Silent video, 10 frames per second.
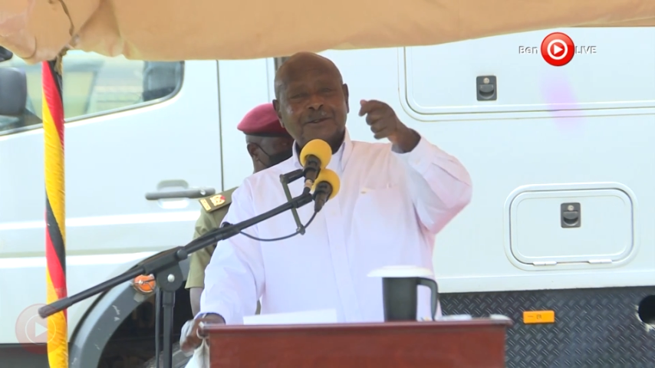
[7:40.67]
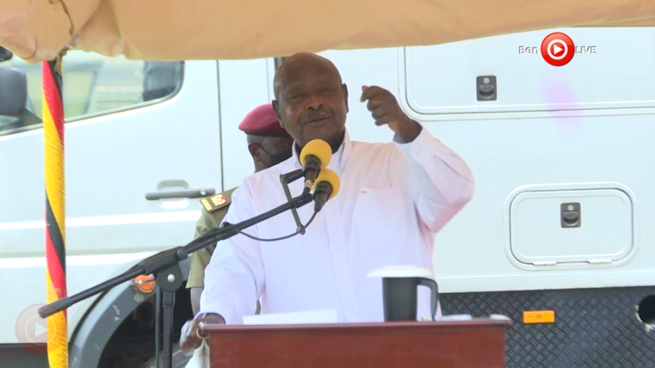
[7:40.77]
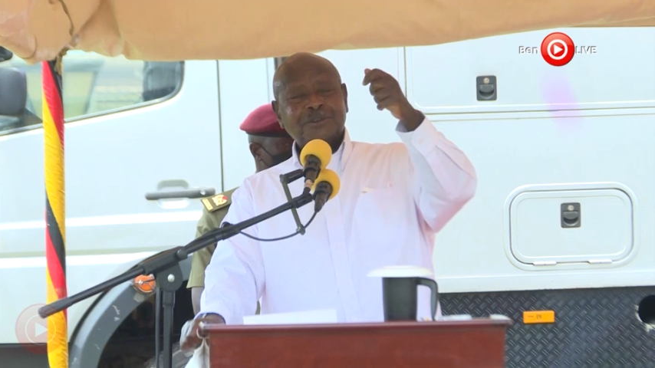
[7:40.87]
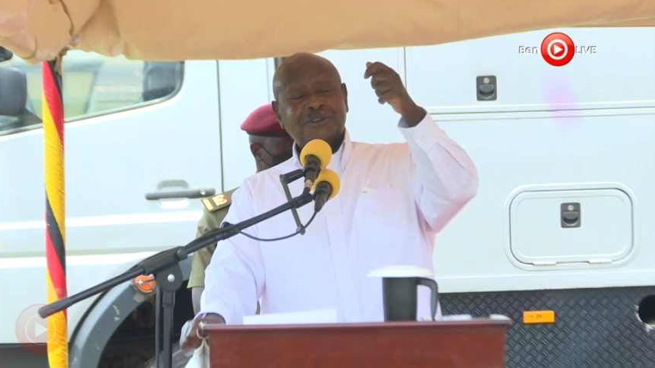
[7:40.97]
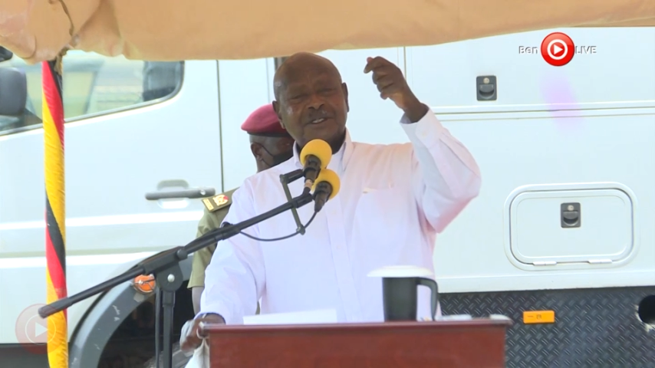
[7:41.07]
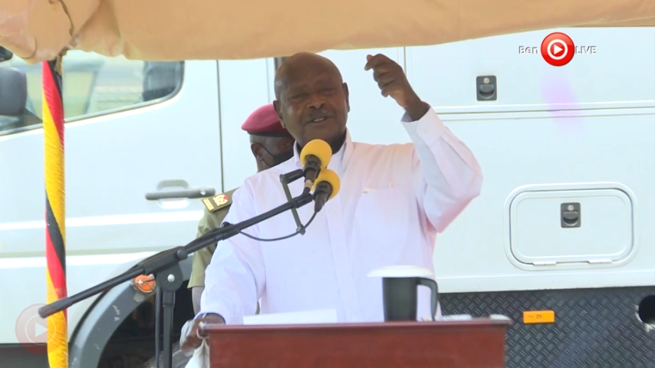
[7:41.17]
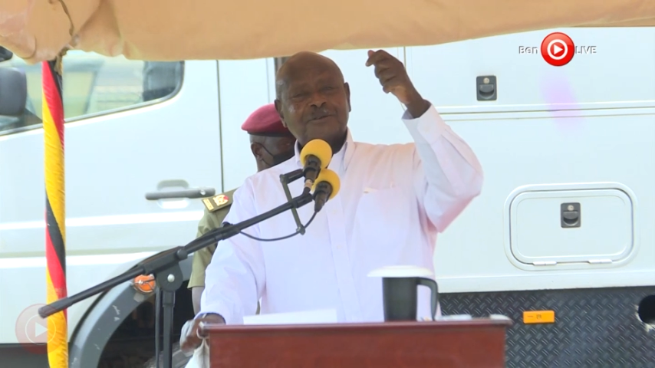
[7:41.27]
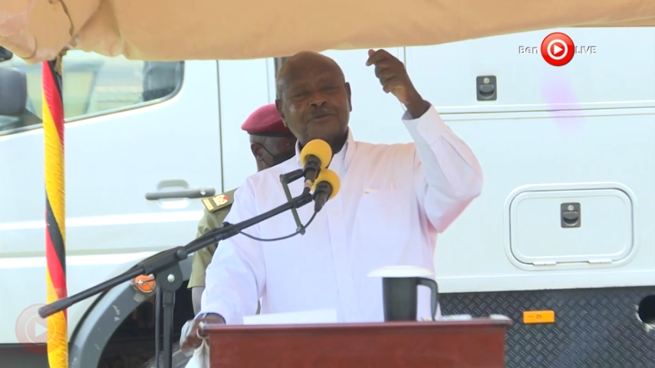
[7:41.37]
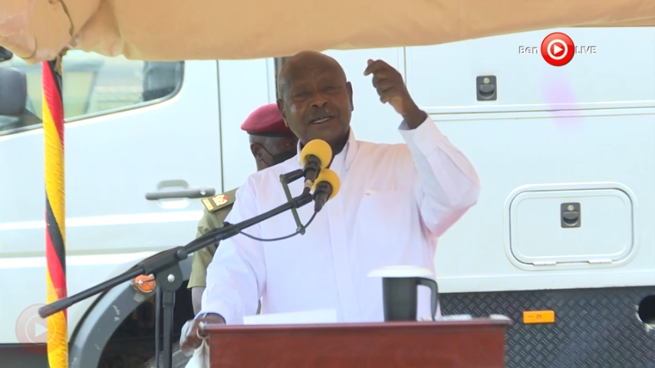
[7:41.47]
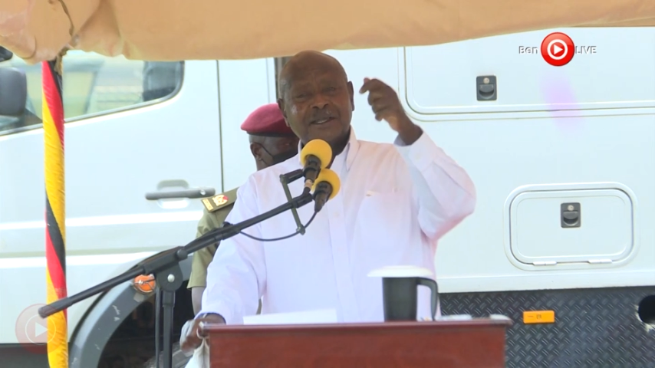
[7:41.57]
We said
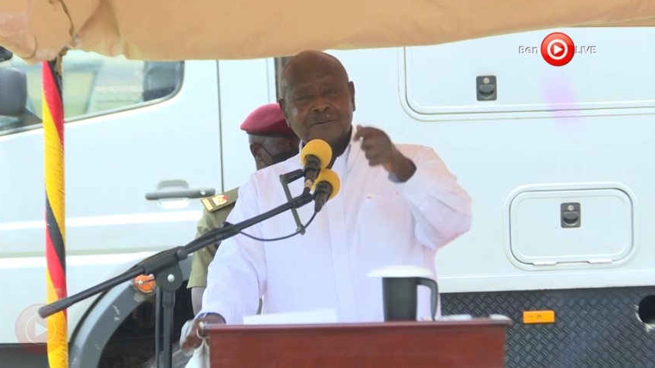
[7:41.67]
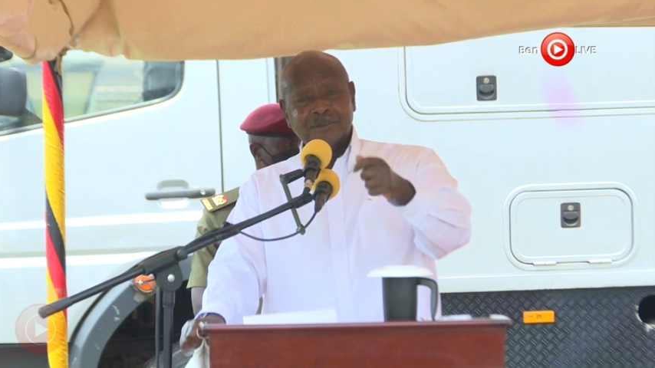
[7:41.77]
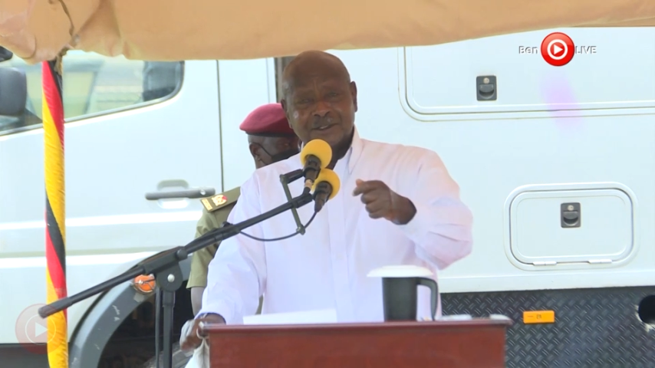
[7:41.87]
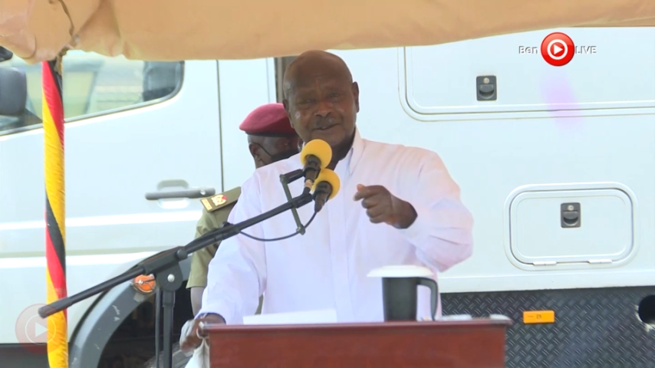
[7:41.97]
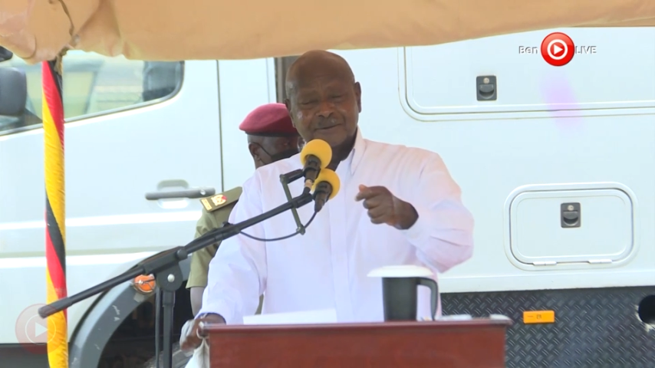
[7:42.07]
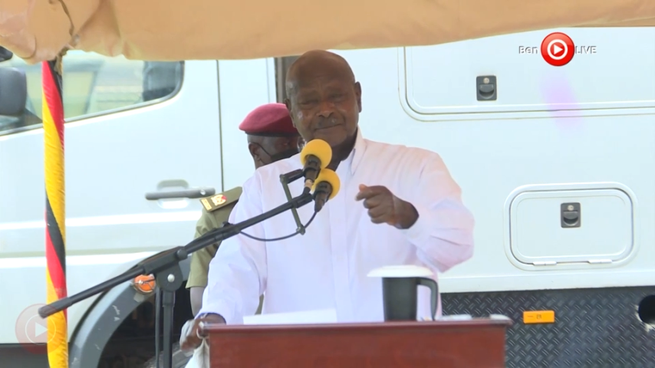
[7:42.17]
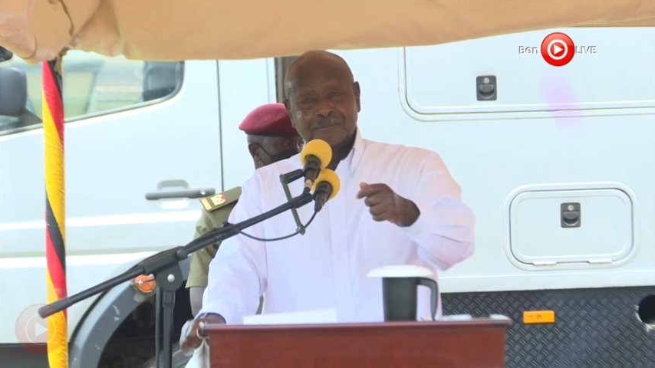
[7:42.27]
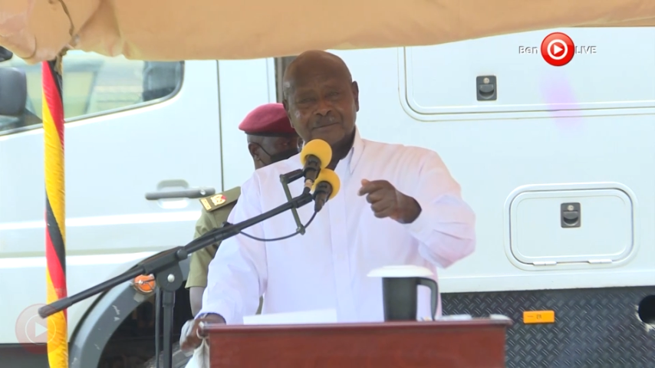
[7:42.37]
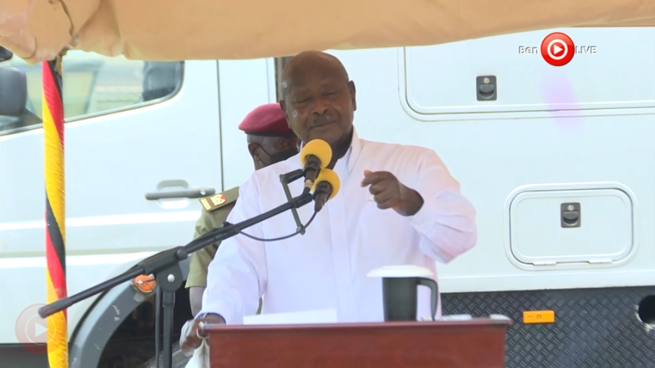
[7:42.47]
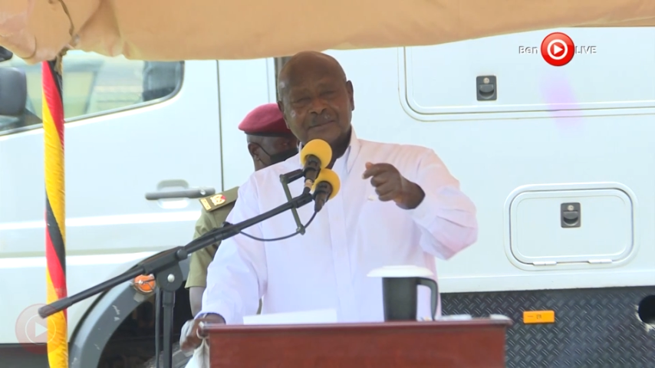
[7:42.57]
defilement,
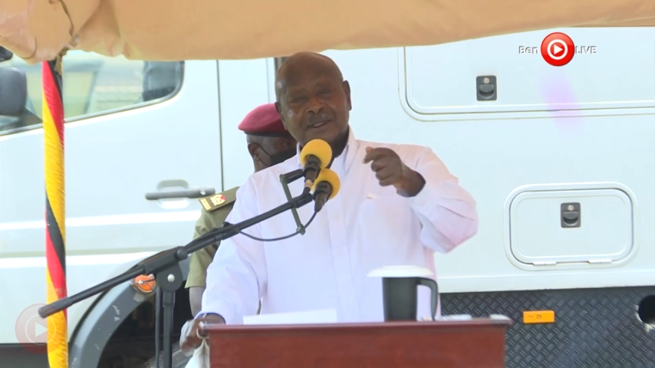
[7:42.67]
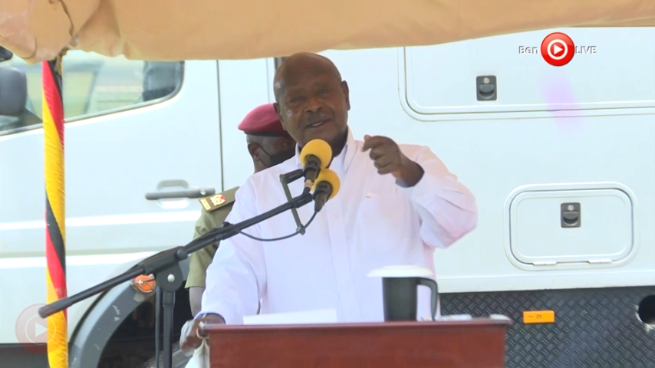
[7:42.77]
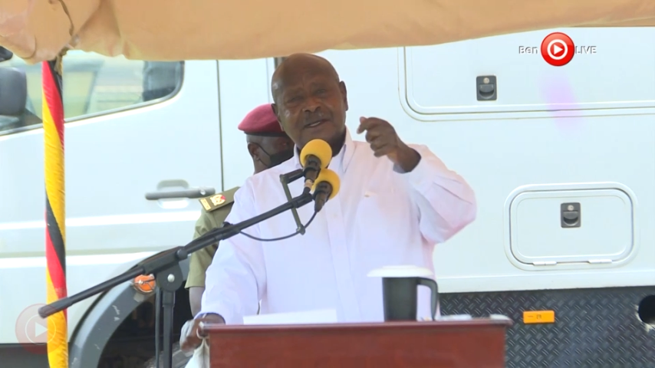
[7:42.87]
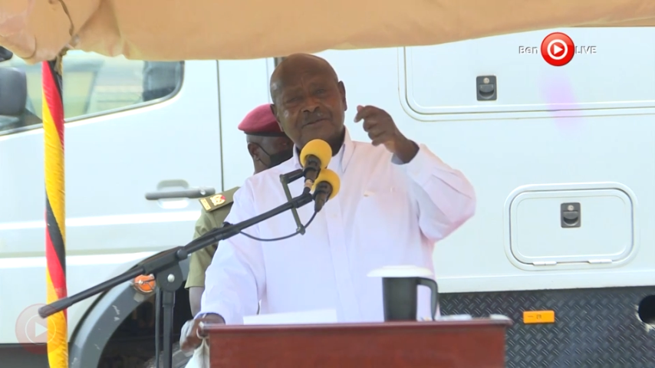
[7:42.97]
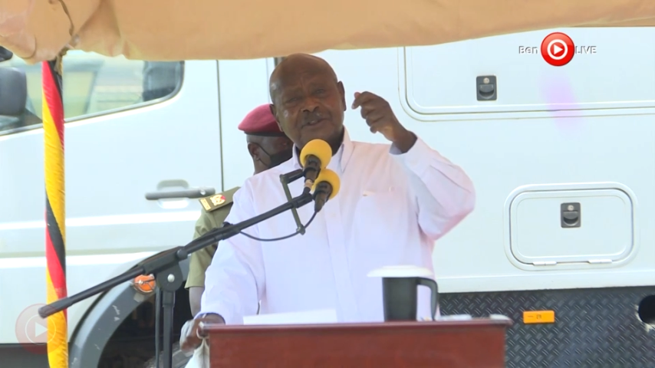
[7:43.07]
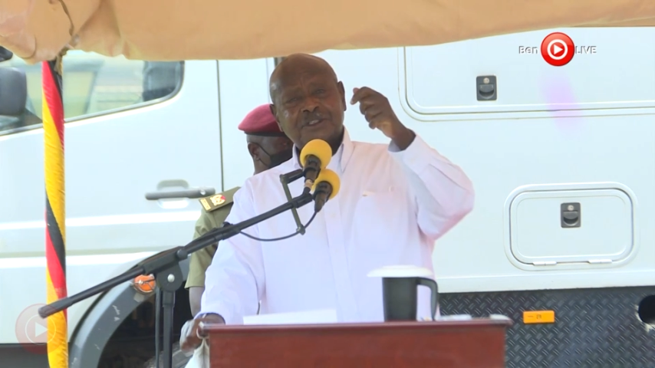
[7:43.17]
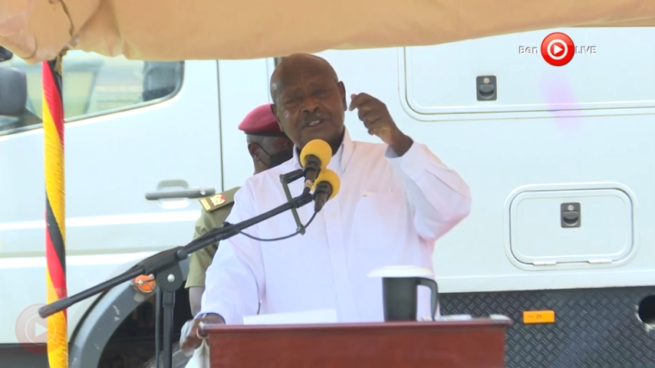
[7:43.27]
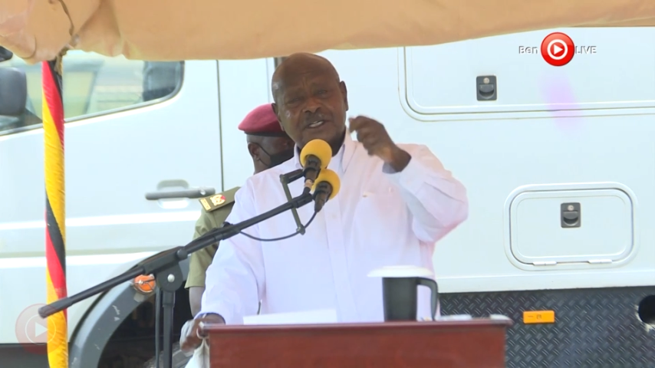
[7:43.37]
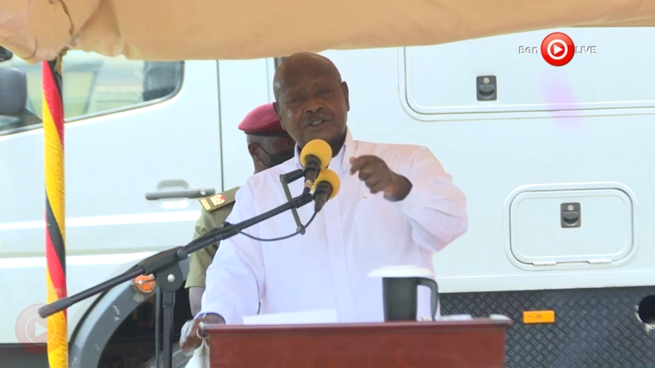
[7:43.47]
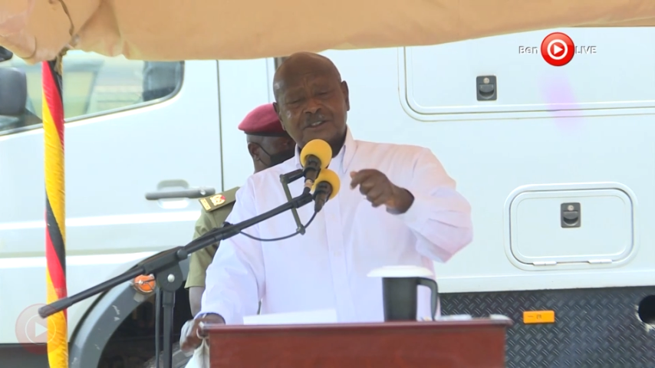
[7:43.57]
having
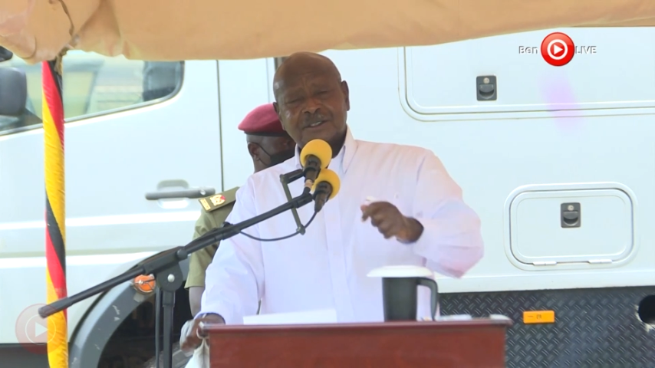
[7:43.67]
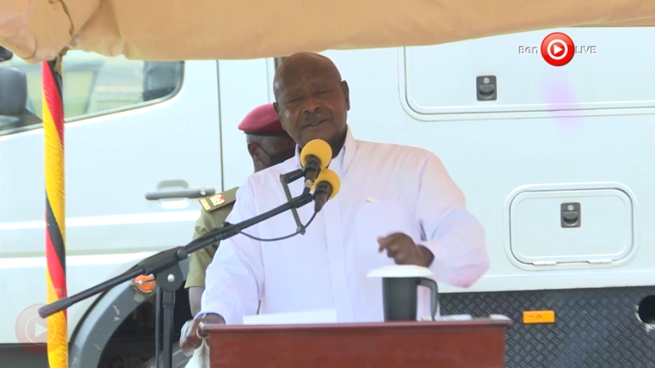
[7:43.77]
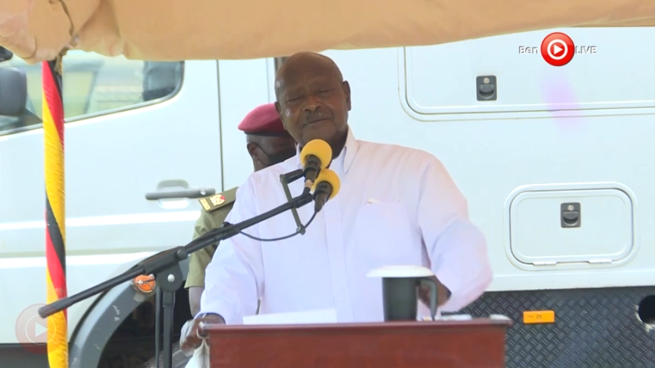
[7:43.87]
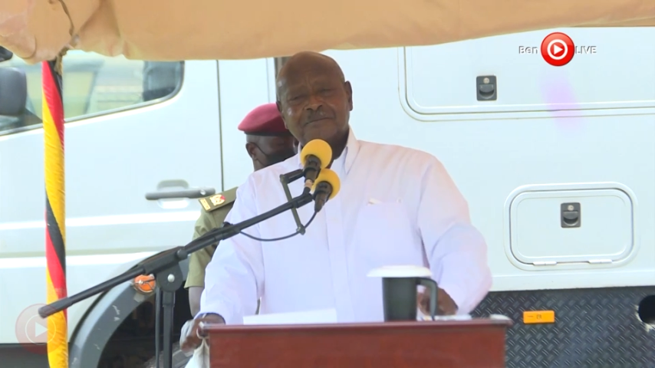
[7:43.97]
sex